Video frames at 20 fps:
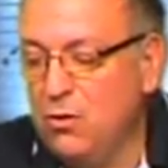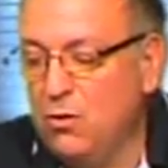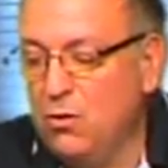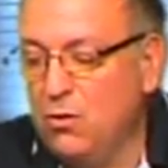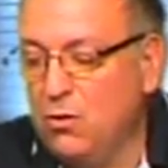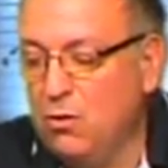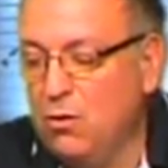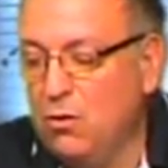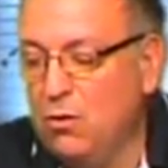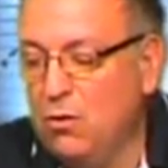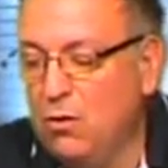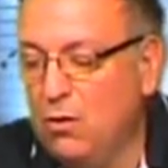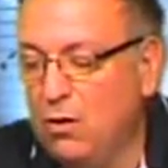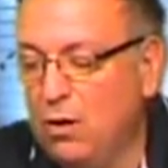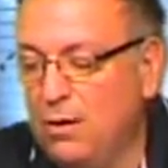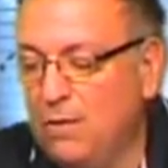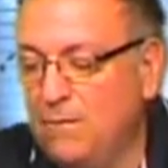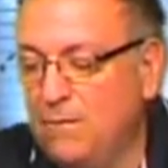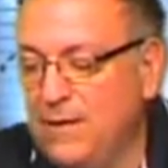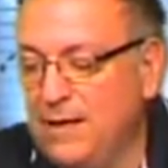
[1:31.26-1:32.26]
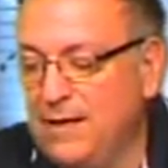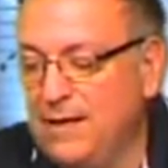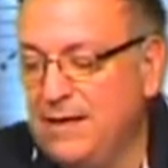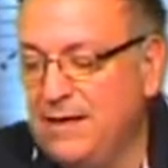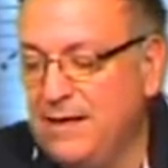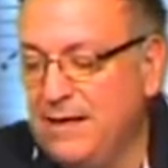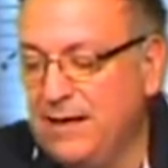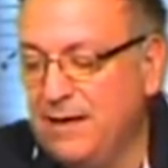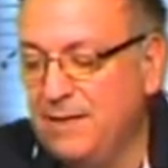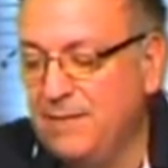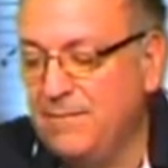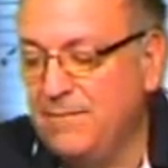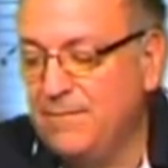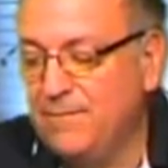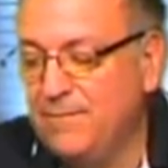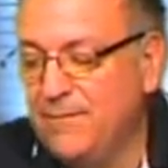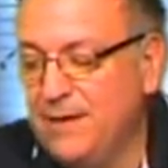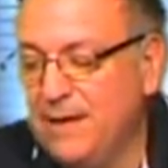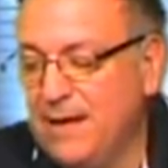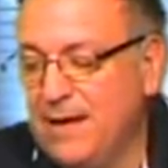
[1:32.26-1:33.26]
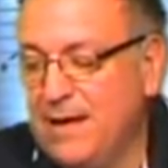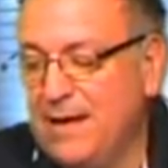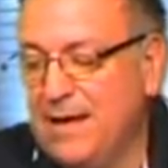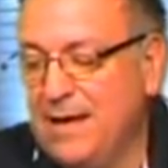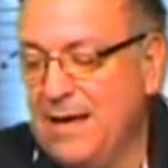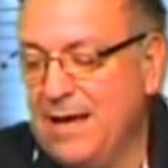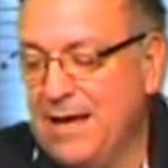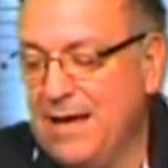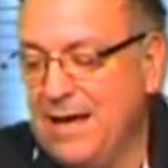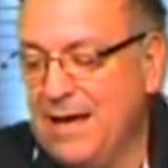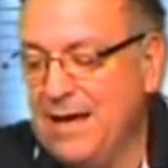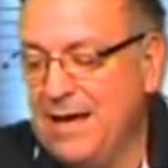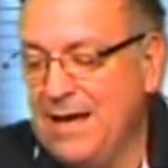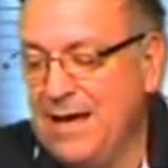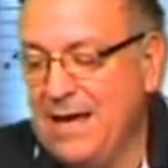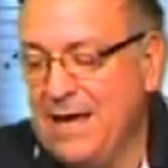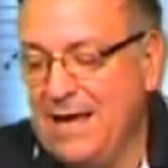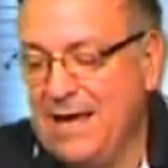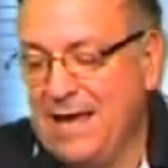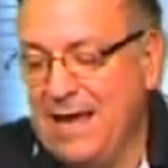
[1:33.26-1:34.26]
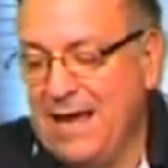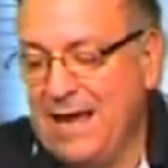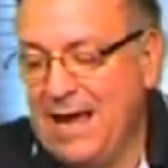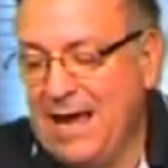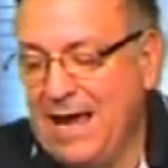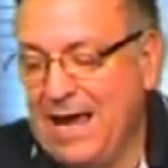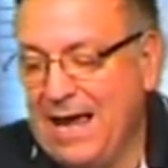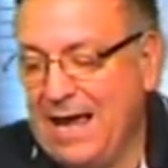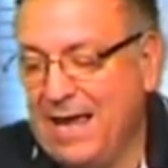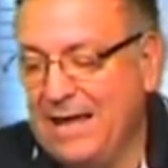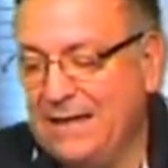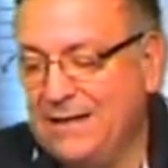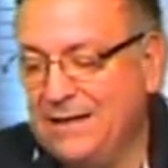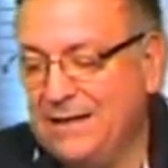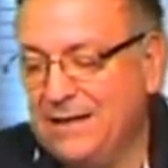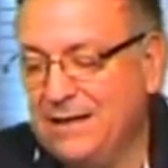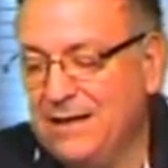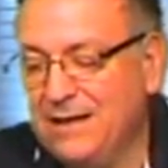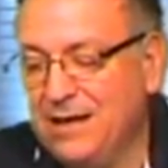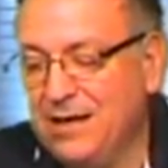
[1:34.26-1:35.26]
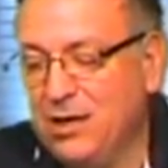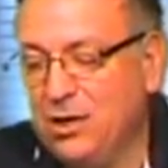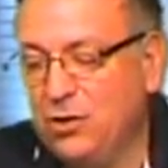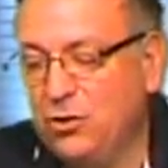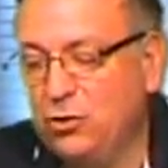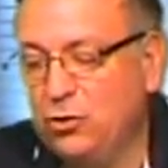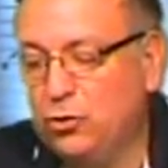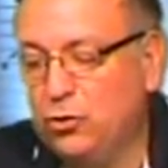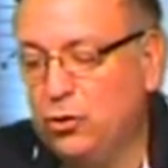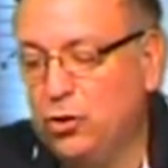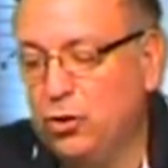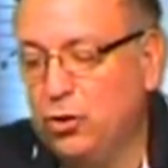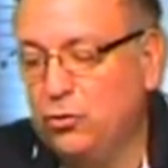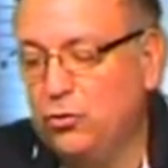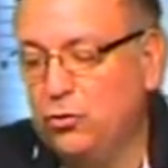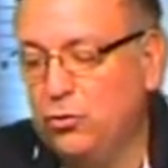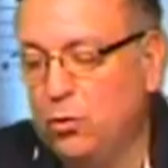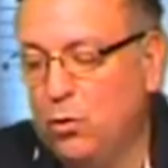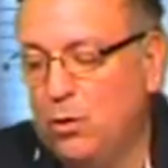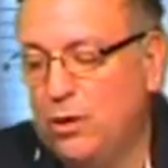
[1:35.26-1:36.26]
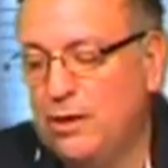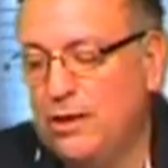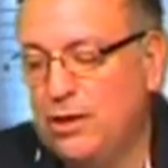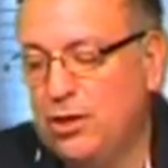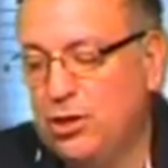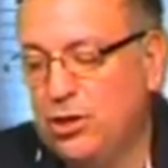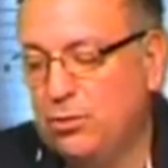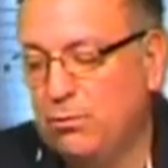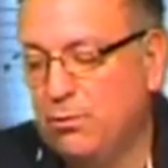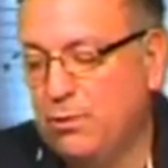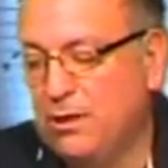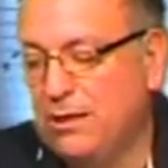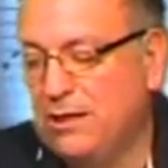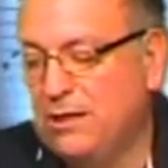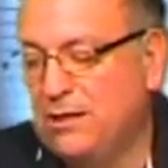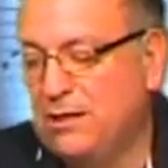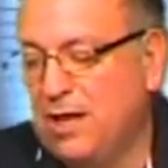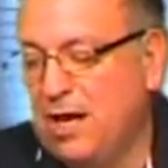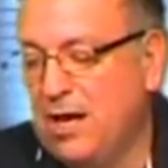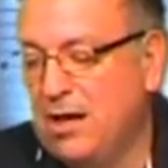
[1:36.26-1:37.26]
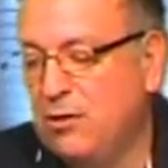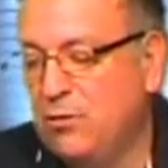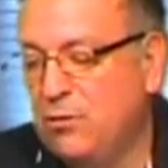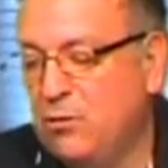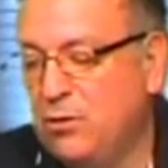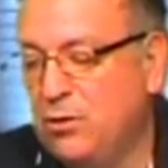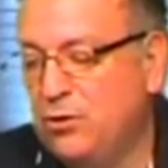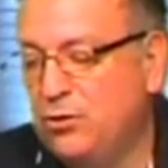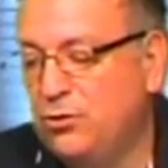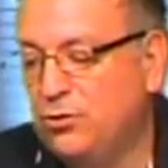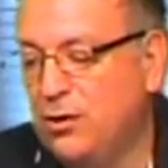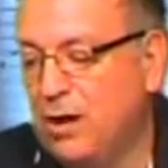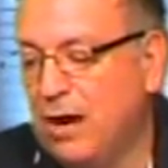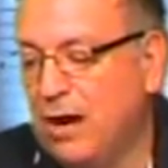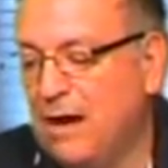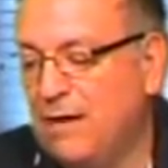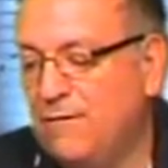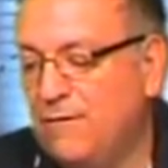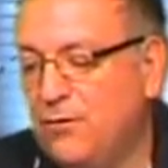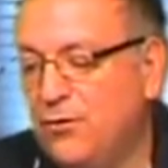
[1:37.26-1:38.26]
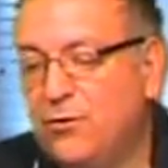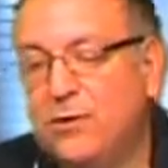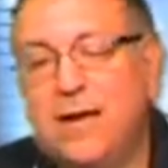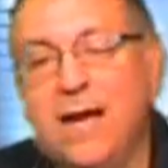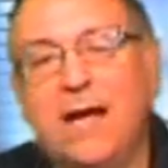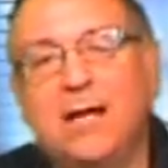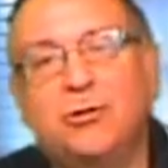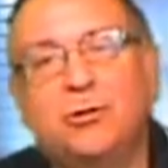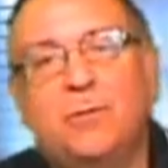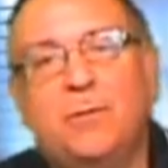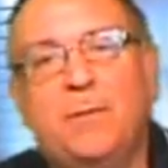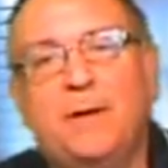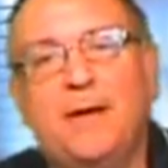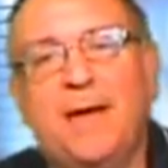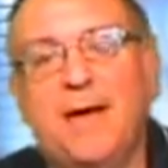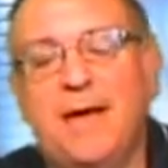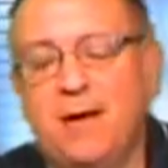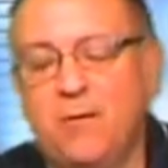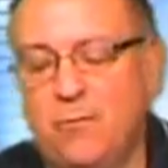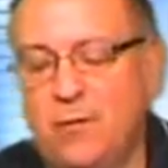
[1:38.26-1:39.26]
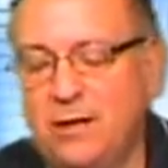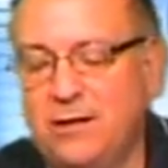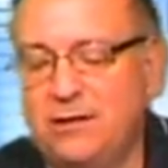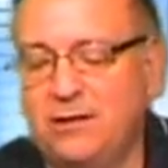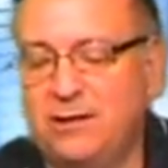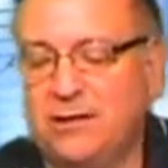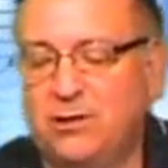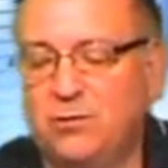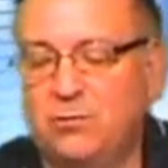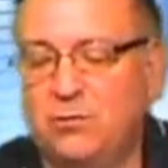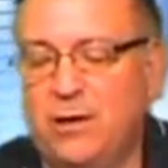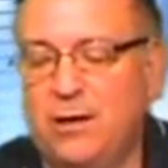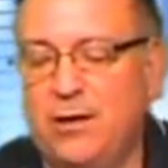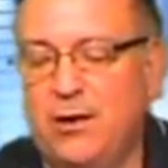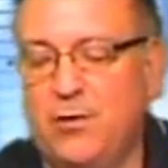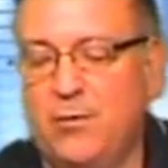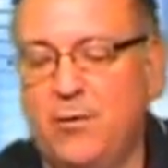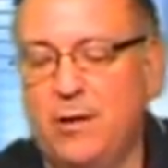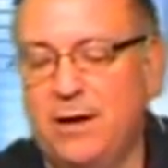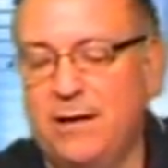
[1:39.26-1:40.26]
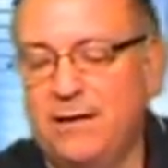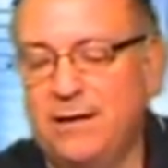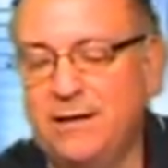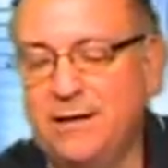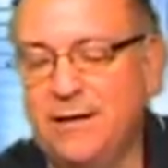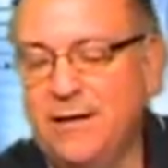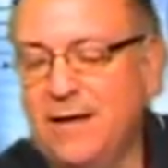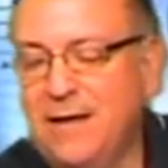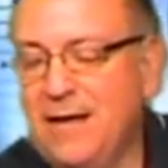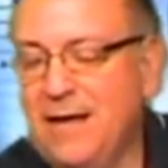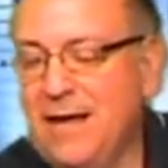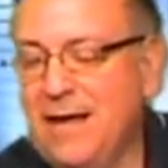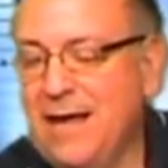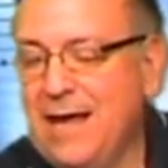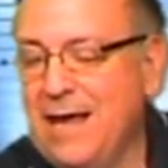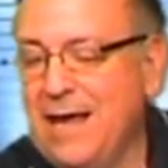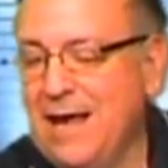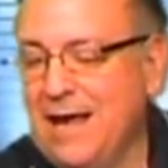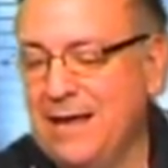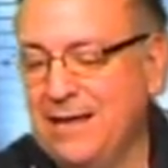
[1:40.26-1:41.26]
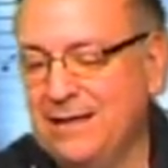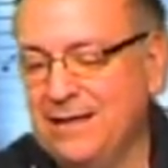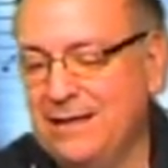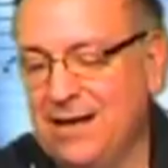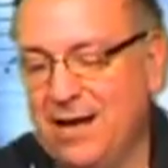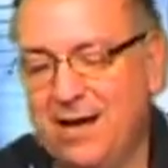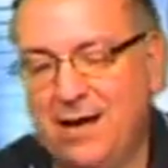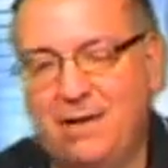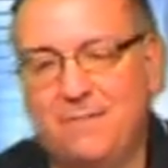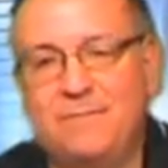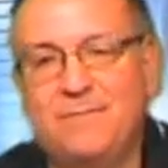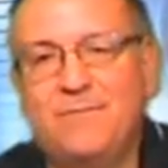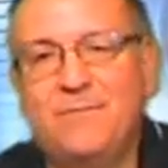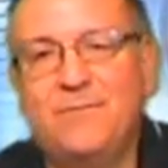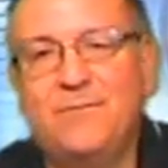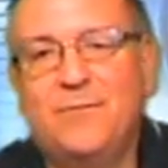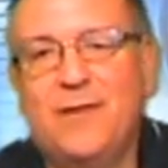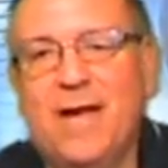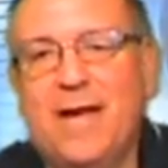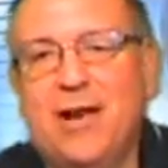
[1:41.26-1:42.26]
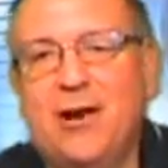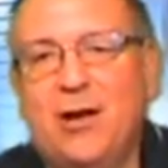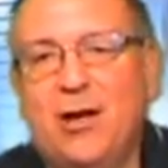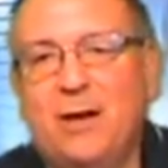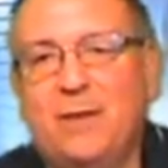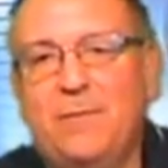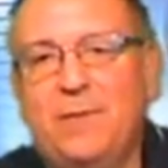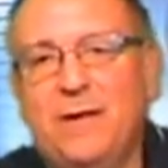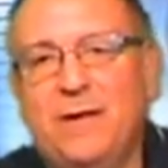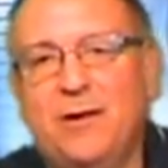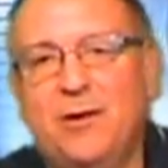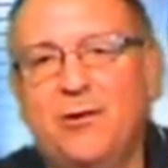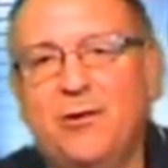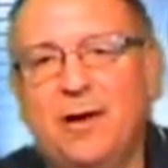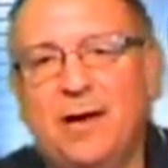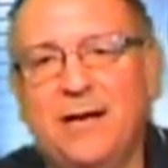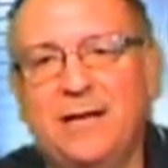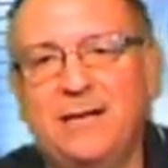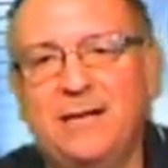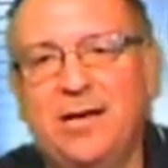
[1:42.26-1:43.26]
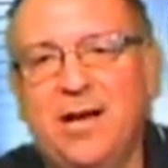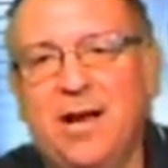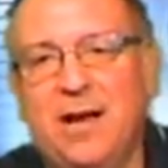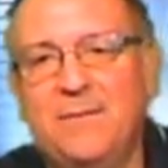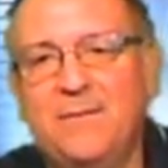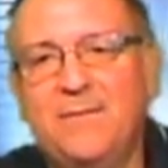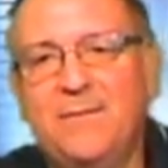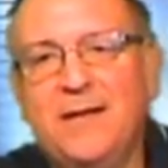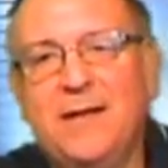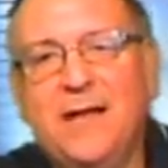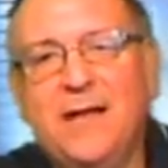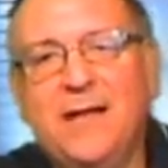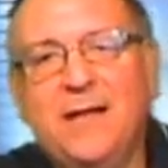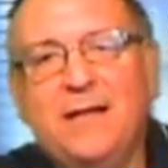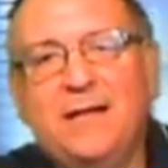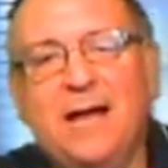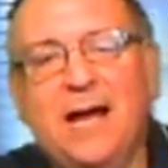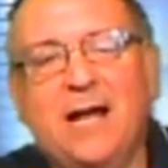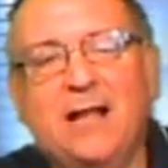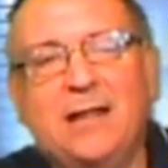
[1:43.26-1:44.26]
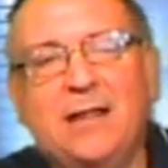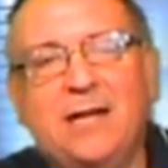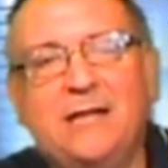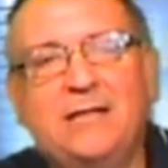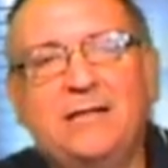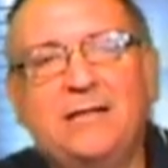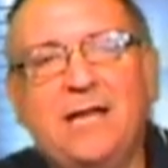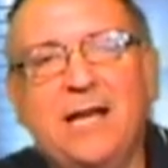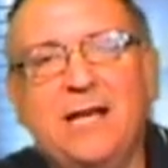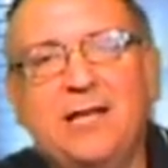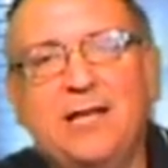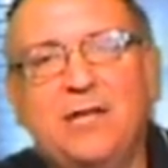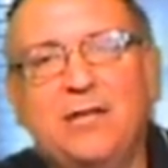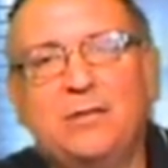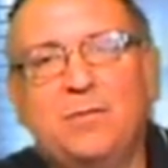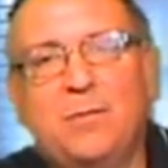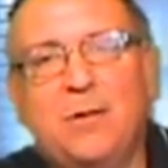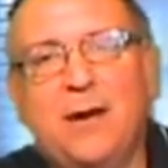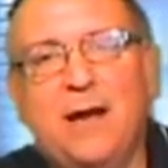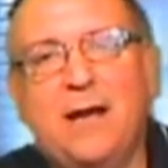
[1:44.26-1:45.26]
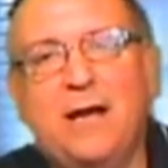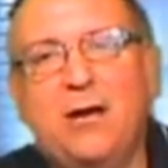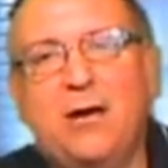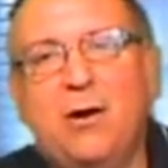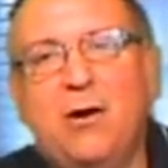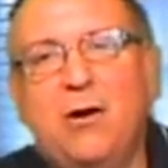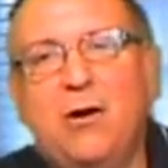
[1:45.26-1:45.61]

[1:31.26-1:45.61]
or meet him at 223 Tanglewood Drive, Newcastle, PA 16101. And uh, that ought to be a great time. Now, let's take this break